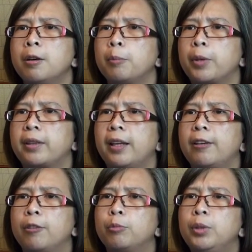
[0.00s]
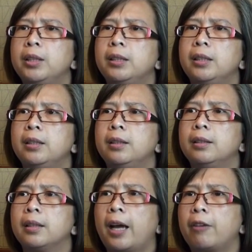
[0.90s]
but they don't really
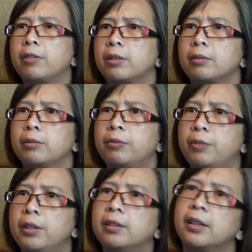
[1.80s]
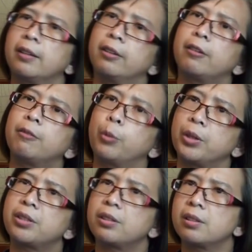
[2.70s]
feel that their
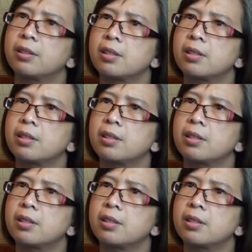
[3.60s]
voices